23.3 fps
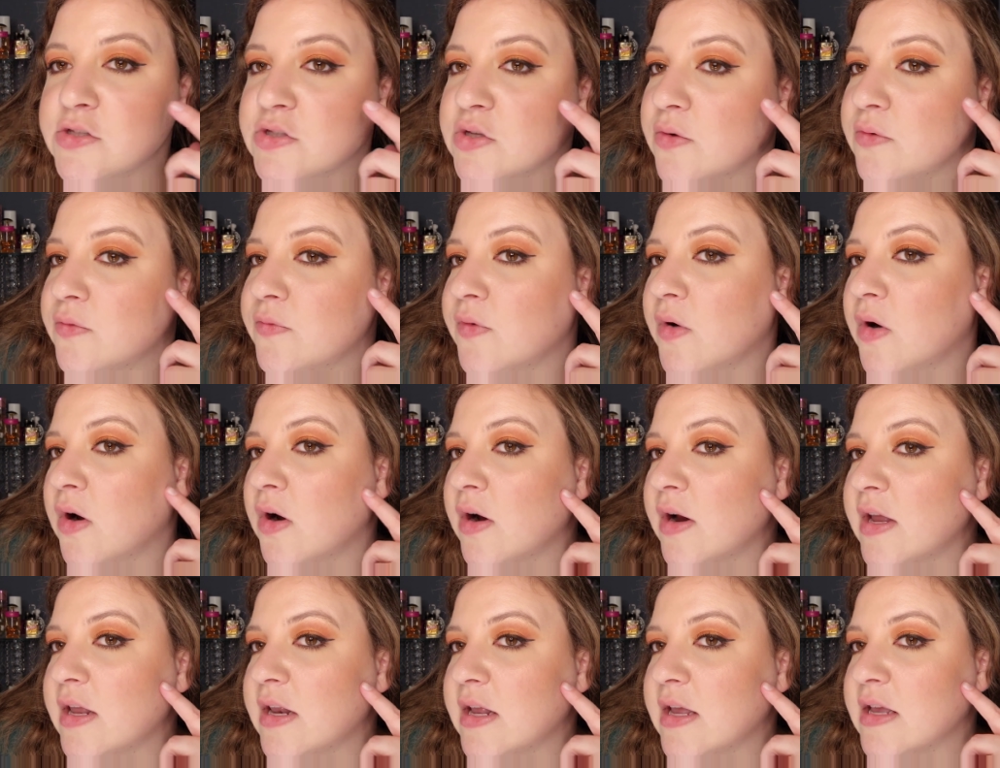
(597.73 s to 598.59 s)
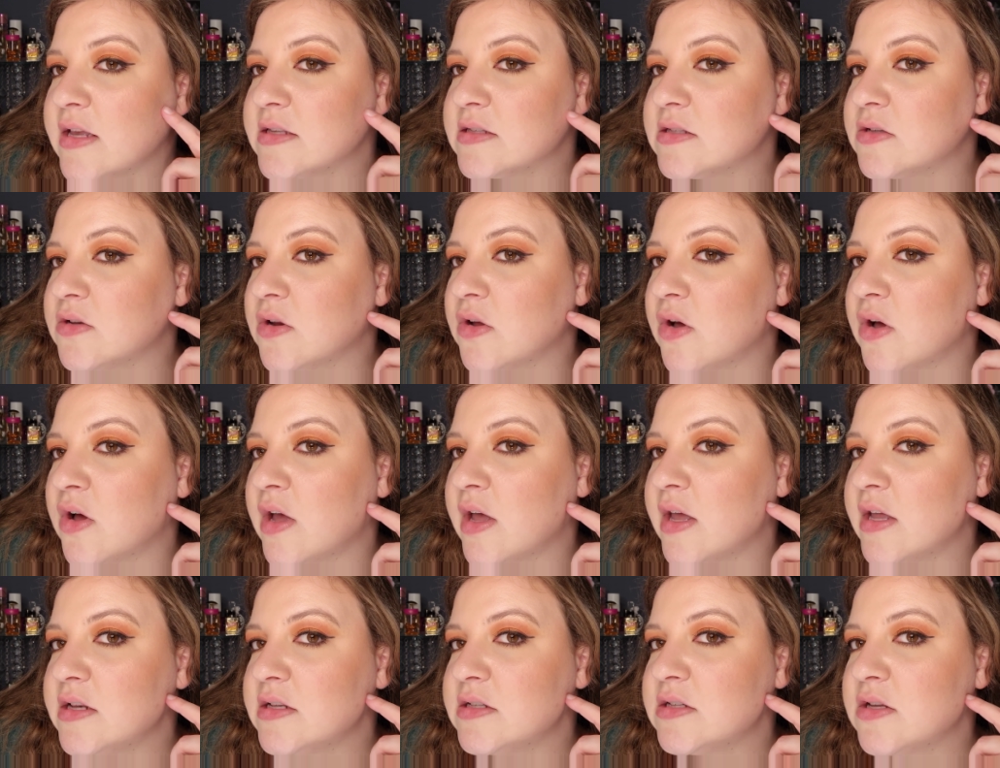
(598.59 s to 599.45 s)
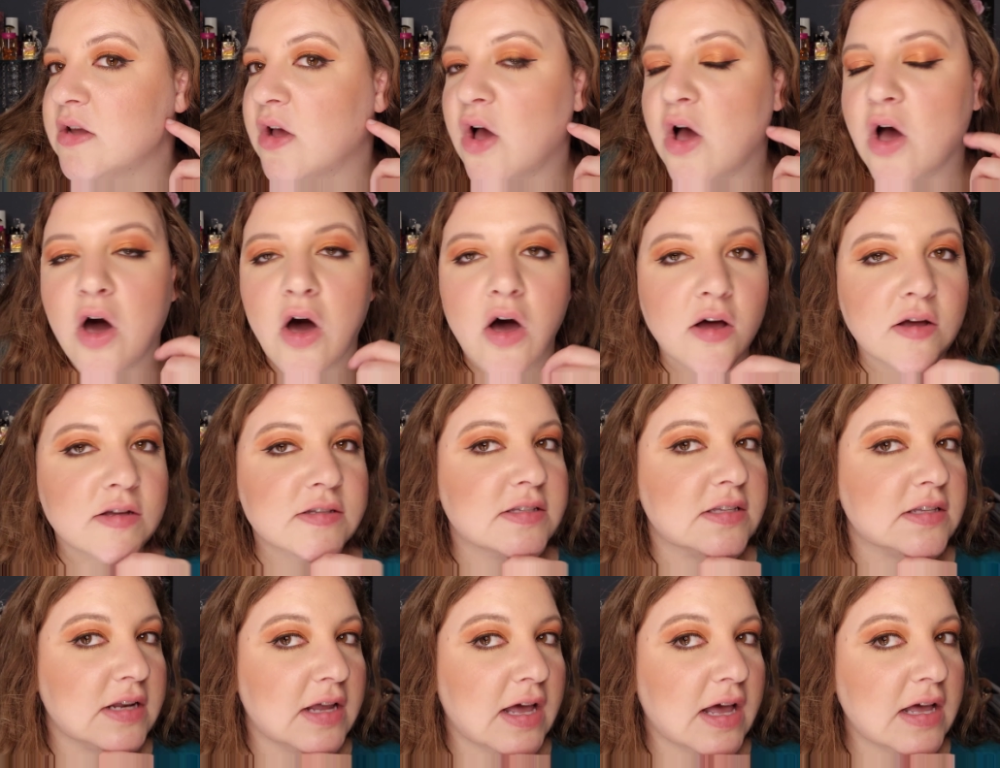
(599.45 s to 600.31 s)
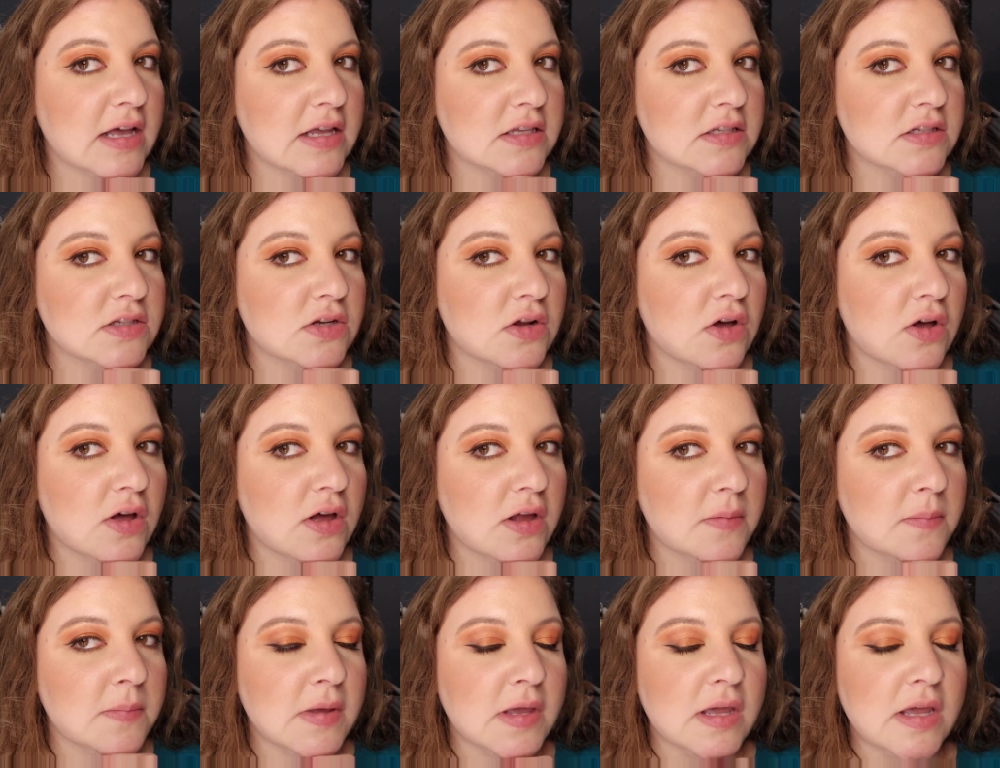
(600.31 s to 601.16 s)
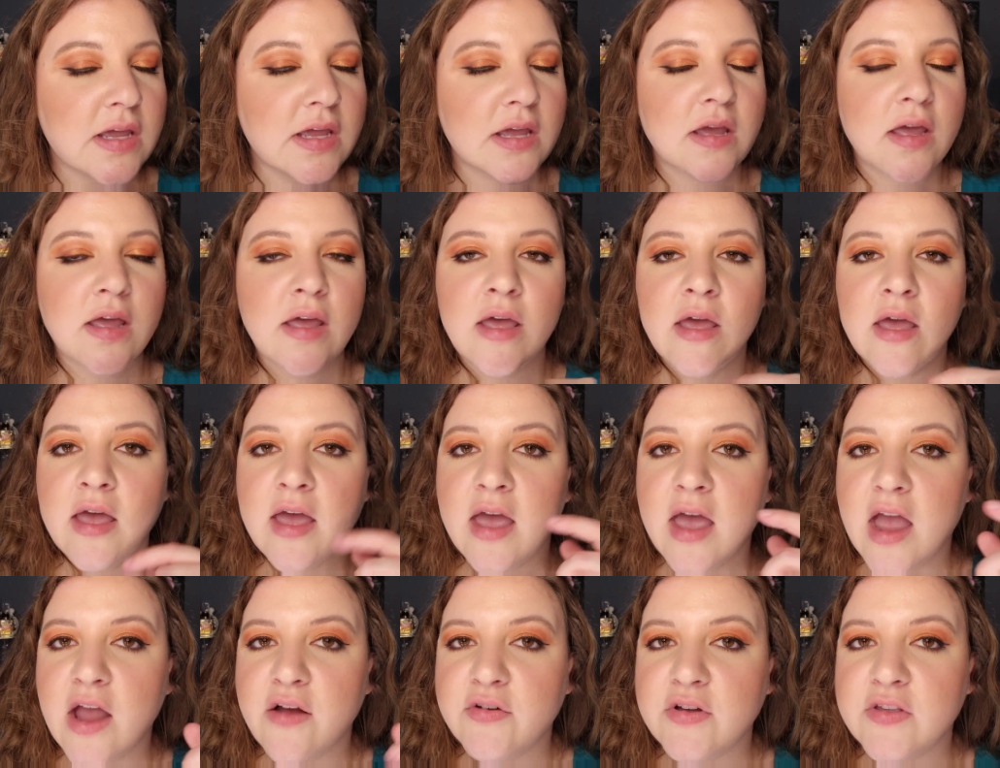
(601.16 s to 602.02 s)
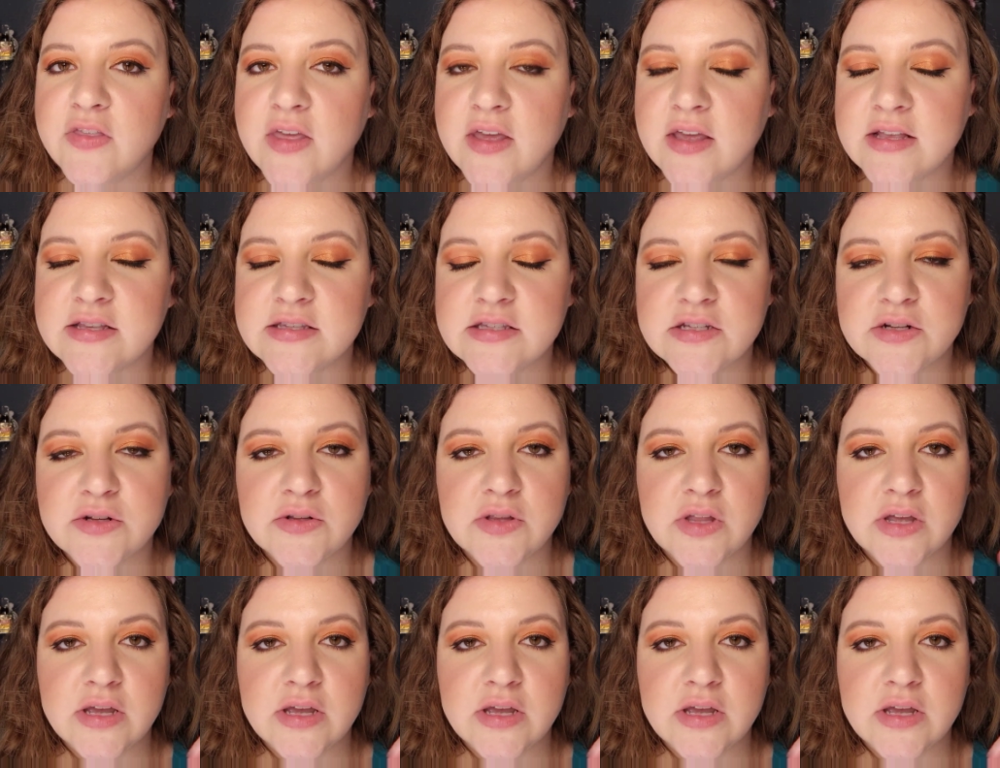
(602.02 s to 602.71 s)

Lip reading: So far it has not oxidized on me. Everything is still